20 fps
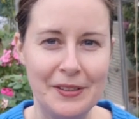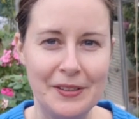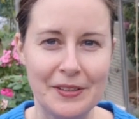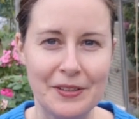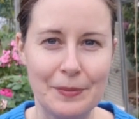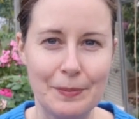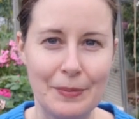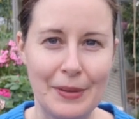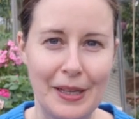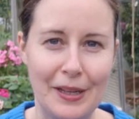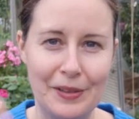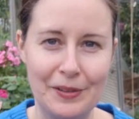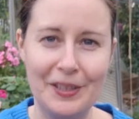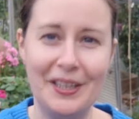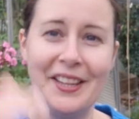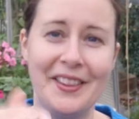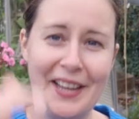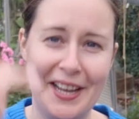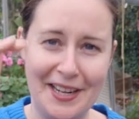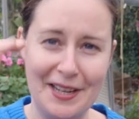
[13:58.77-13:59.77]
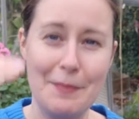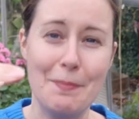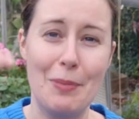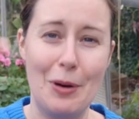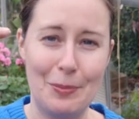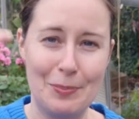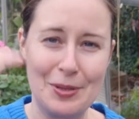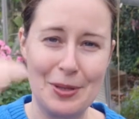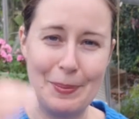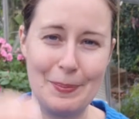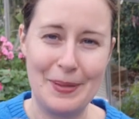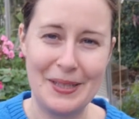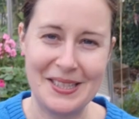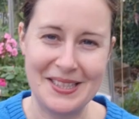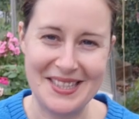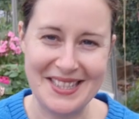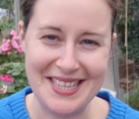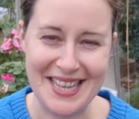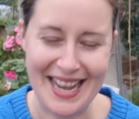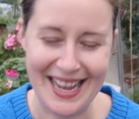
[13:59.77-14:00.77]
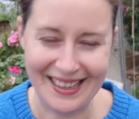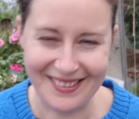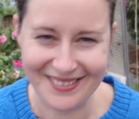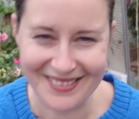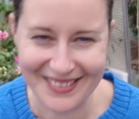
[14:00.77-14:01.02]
doesn't blow and then it bobs up and down